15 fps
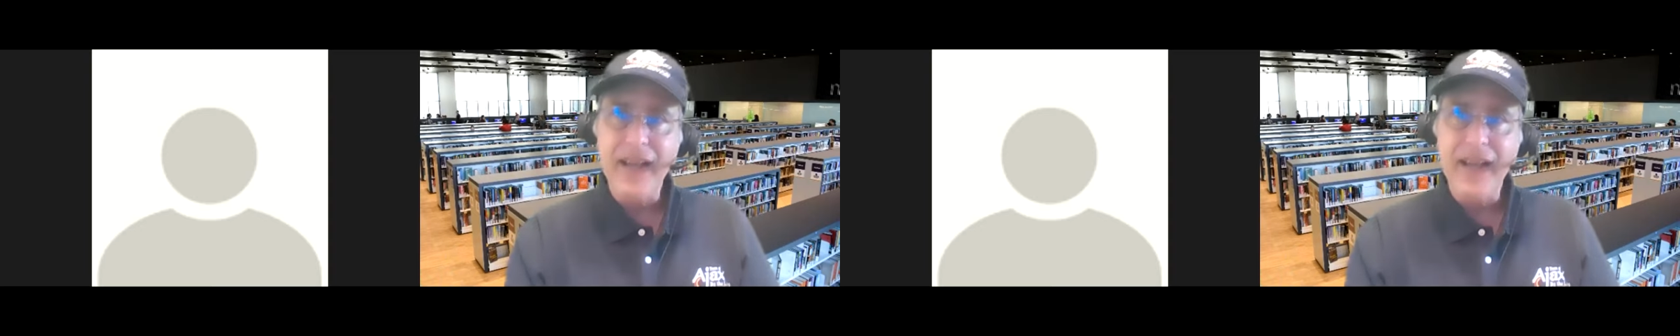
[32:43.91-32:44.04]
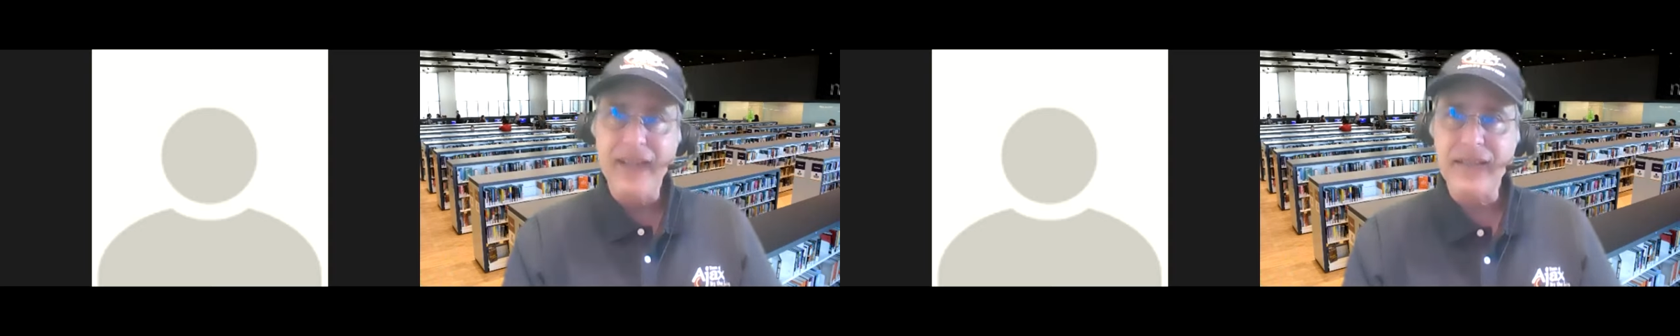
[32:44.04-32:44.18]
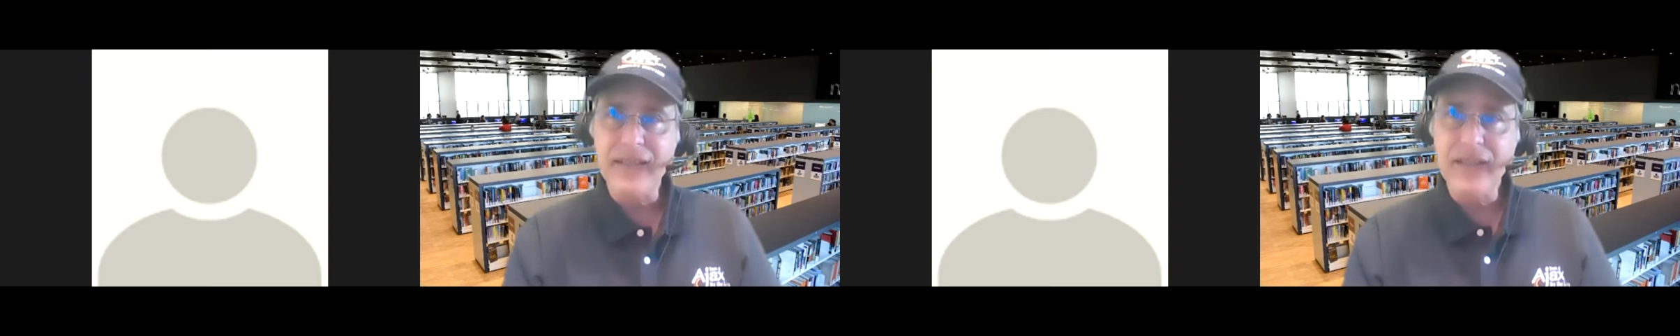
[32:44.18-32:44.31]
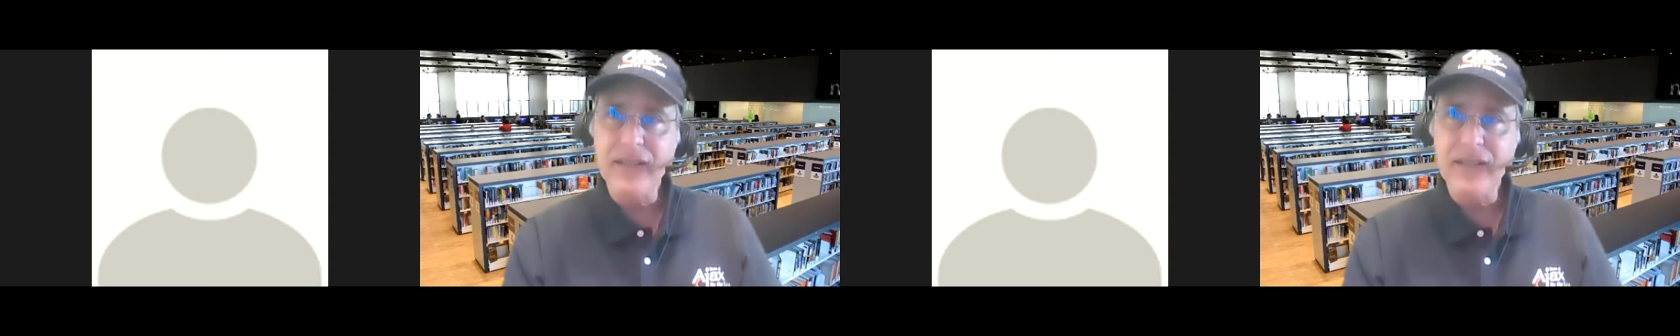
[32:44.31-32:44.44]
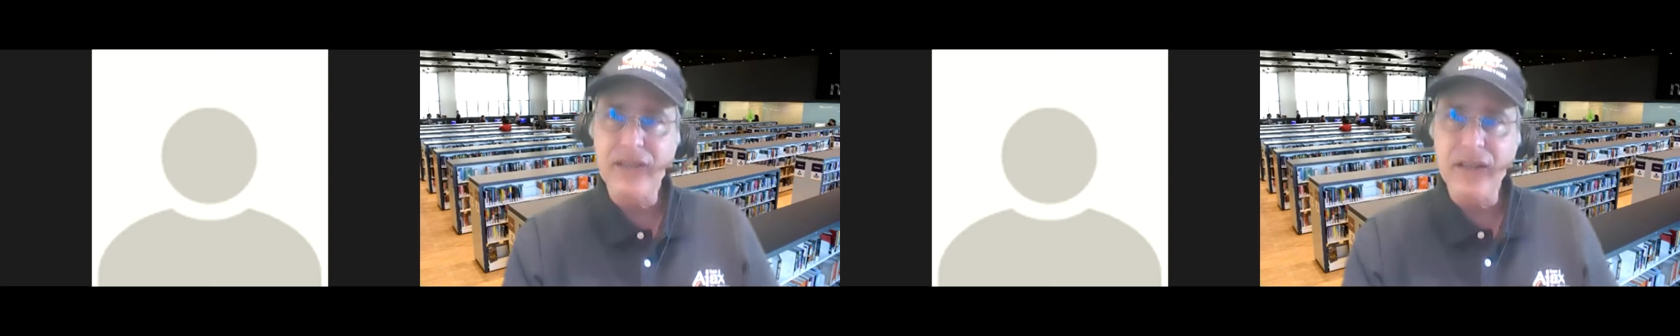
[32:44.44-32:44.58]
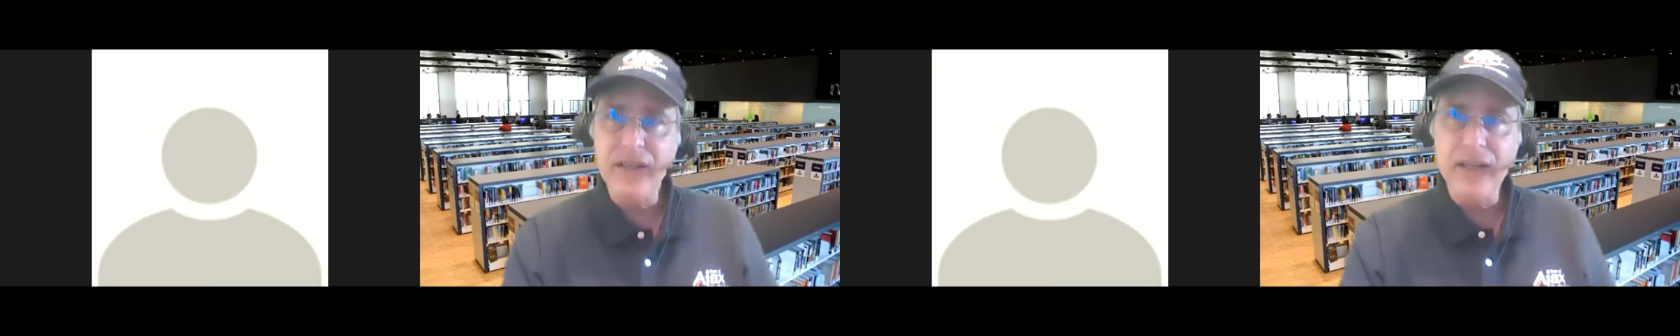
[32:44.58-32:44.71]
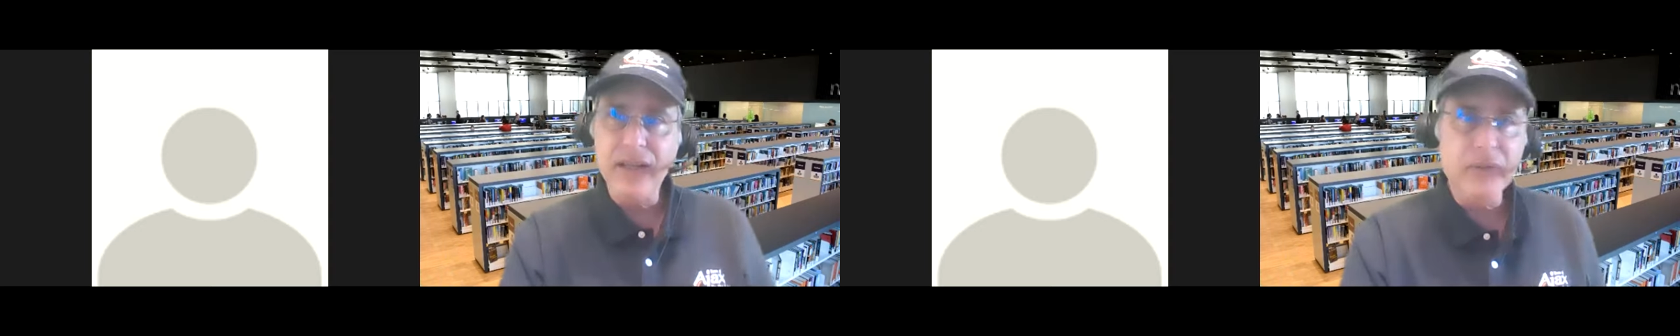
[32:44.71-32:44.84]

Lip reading: at 6:30.